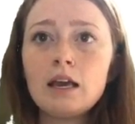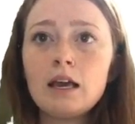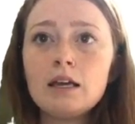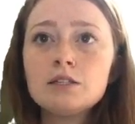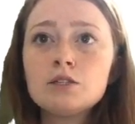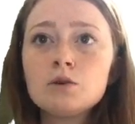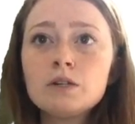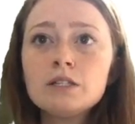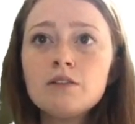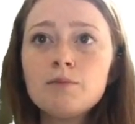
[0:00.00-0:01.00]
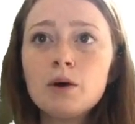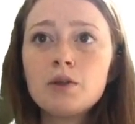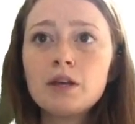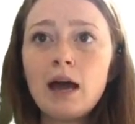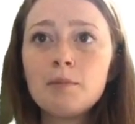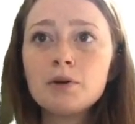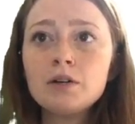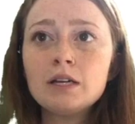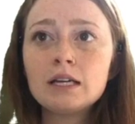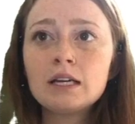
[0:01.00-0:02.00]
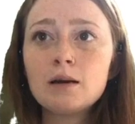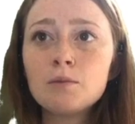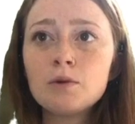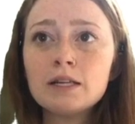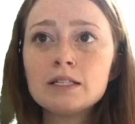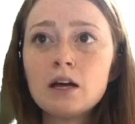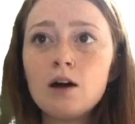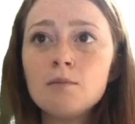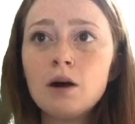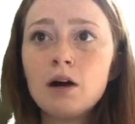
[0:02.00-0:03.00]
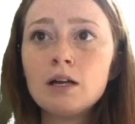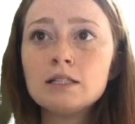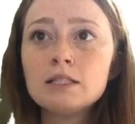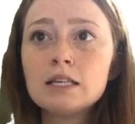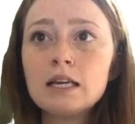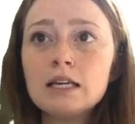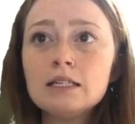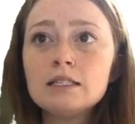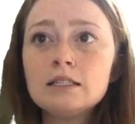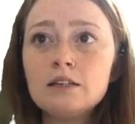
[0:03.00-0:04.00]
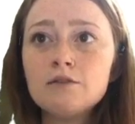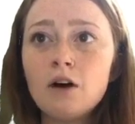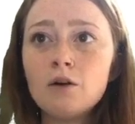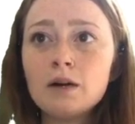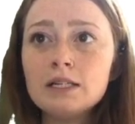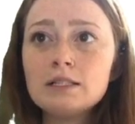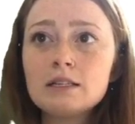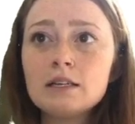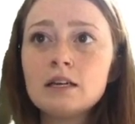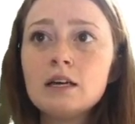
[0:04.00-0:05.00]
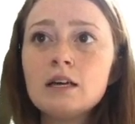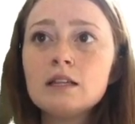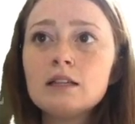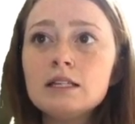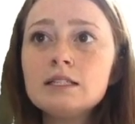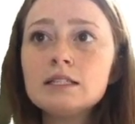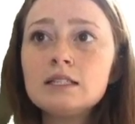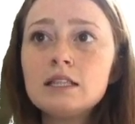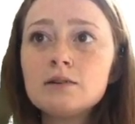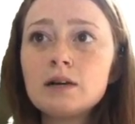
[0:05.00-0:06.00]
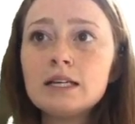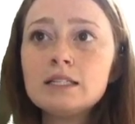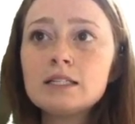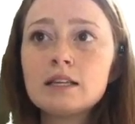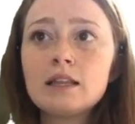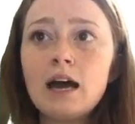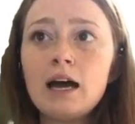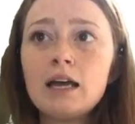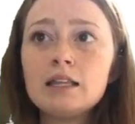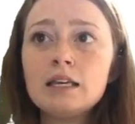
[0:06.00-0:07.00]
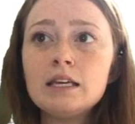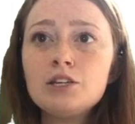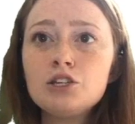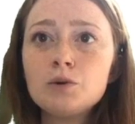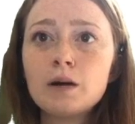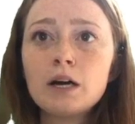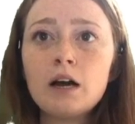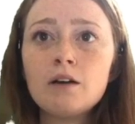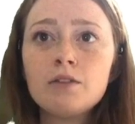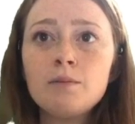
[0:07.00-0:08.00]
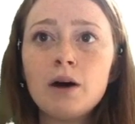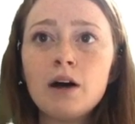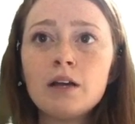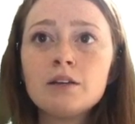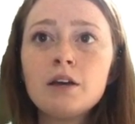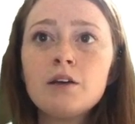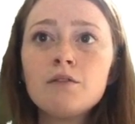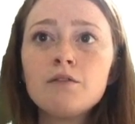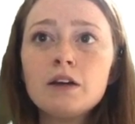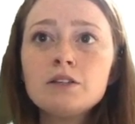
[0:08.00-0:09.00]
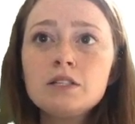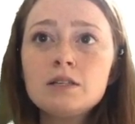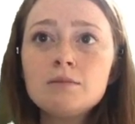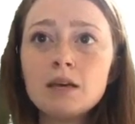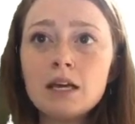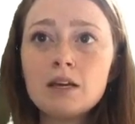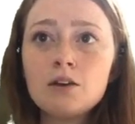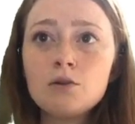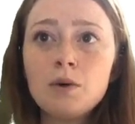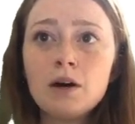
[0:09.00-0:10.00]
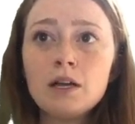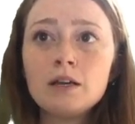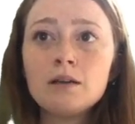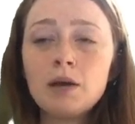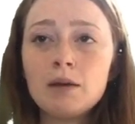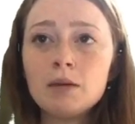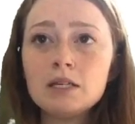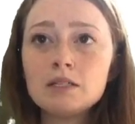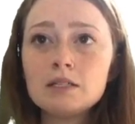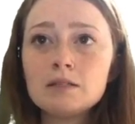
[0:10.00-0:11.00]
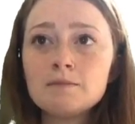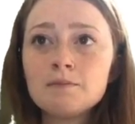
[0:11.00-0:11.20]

A source of both capital and income risk on bonds is default risk. This is the risk that the issuer of the bond fails to make coupon payments